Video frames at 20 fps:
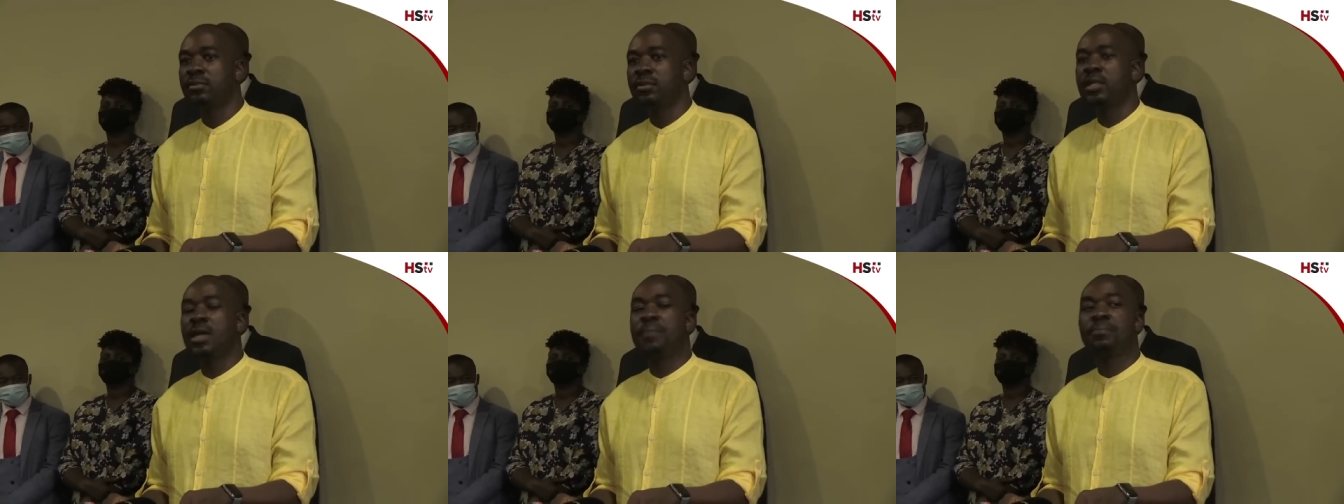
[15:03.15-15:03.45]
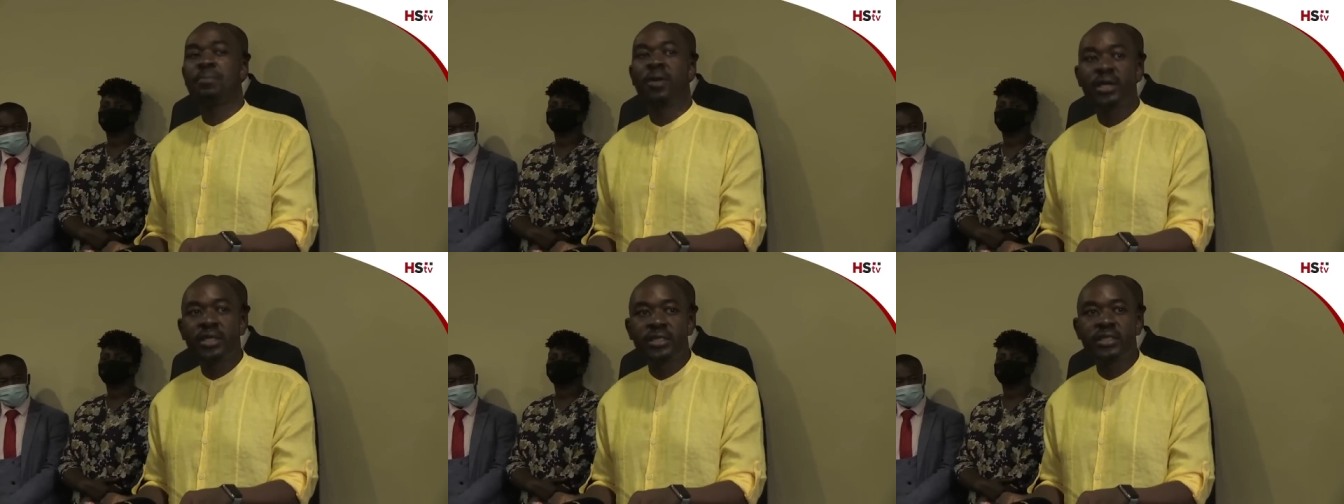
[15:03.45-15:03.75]
The
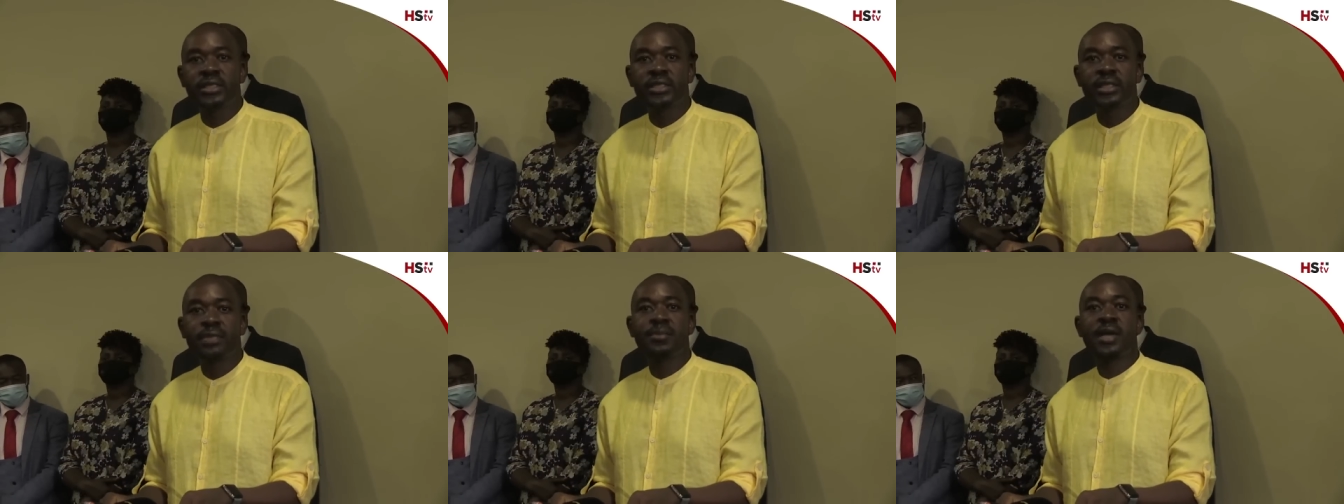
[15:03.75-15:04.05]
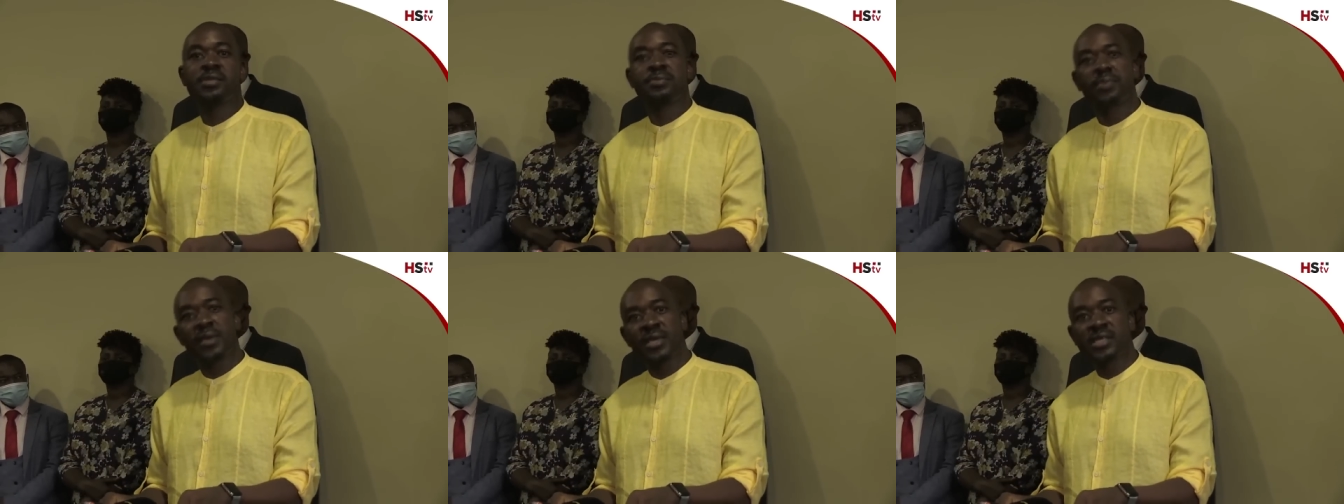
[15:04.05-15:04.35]
politician
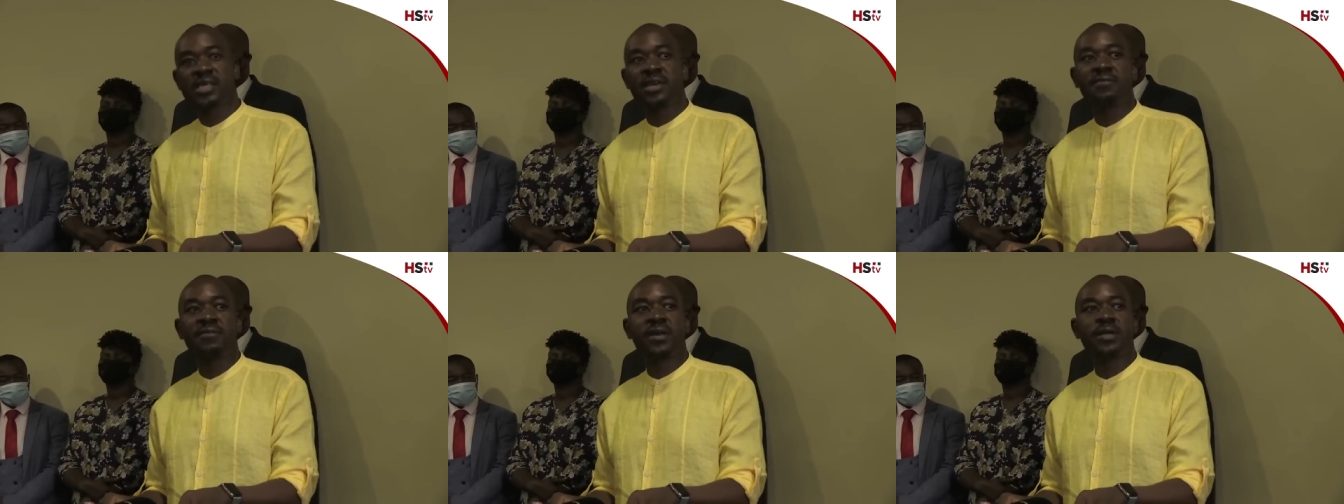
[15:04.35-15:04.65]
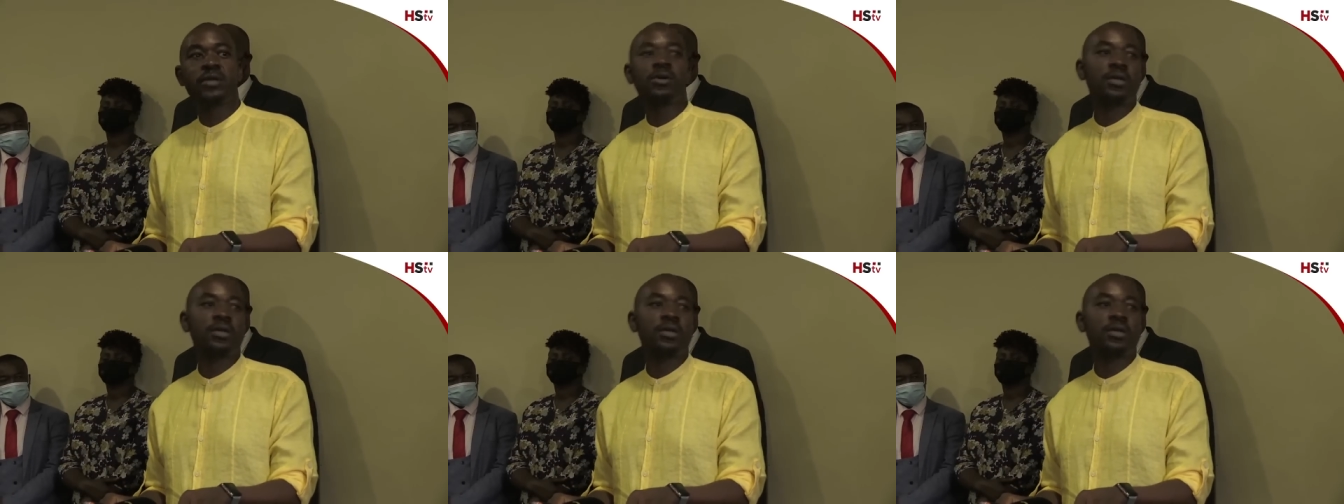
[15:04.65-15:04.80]
must be a servant,